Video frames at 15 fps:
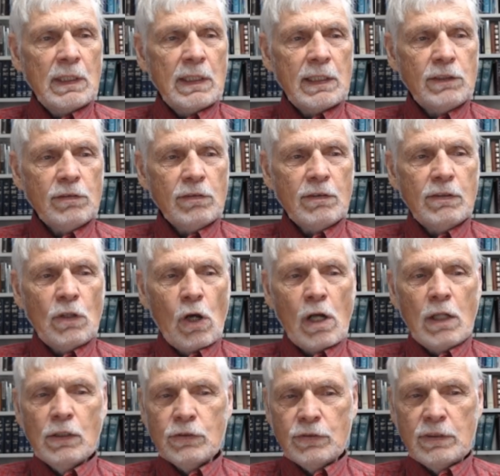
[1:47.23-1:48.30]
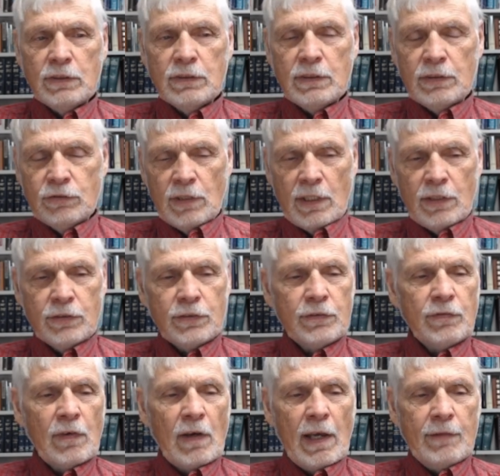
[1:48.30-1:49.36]
in the chronologies in Genesis
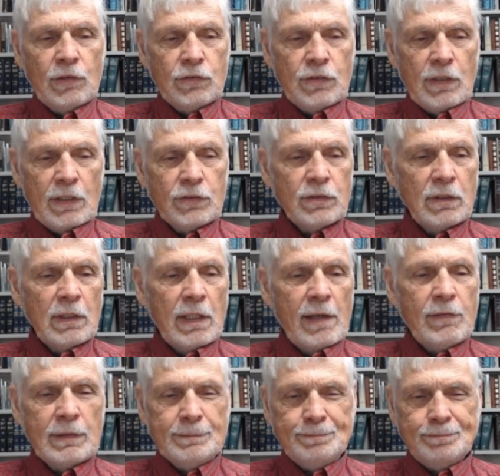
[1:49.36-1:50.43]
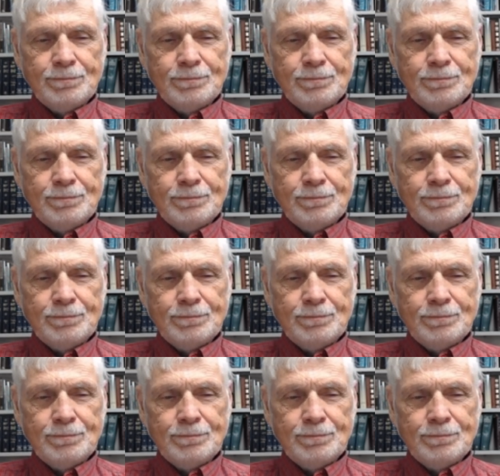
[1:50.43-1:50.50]
5 and Genesis 11.